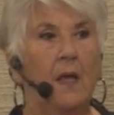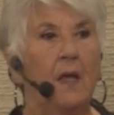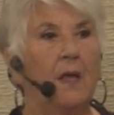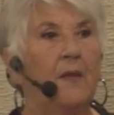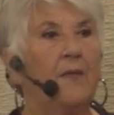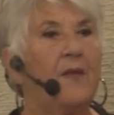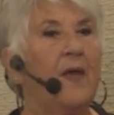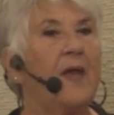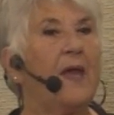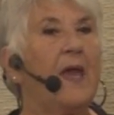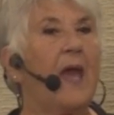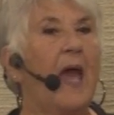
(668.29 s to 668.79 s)

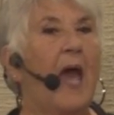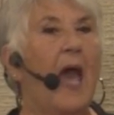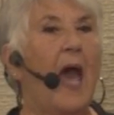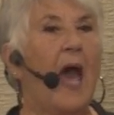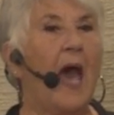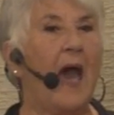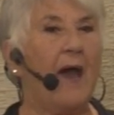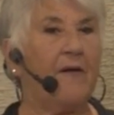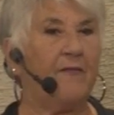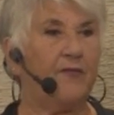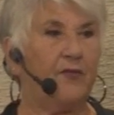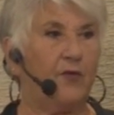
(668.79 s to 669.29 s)
They
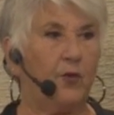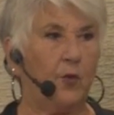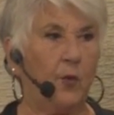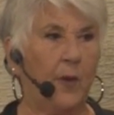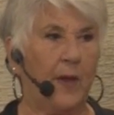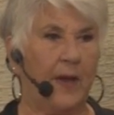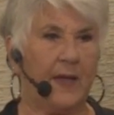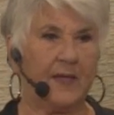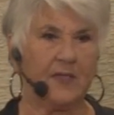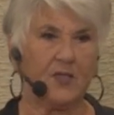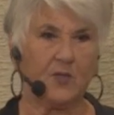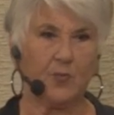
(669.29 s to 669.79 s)
have to
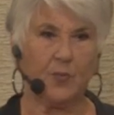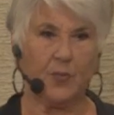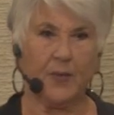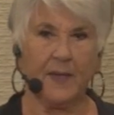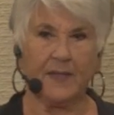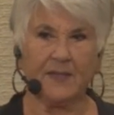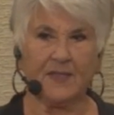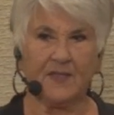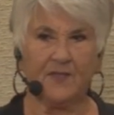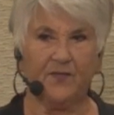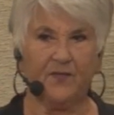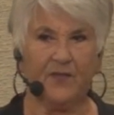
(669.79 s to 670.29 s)

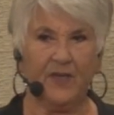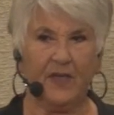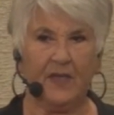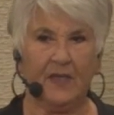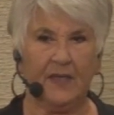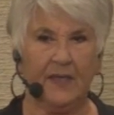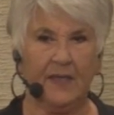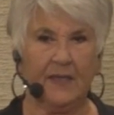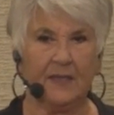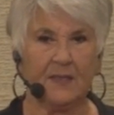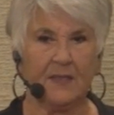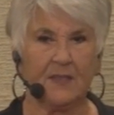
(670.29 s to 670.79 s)
express
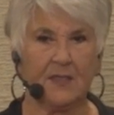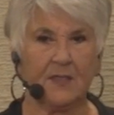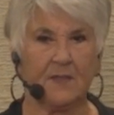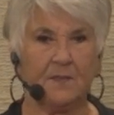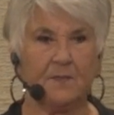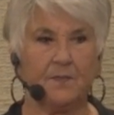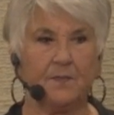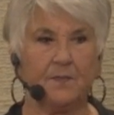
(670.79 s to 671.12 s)
feelings.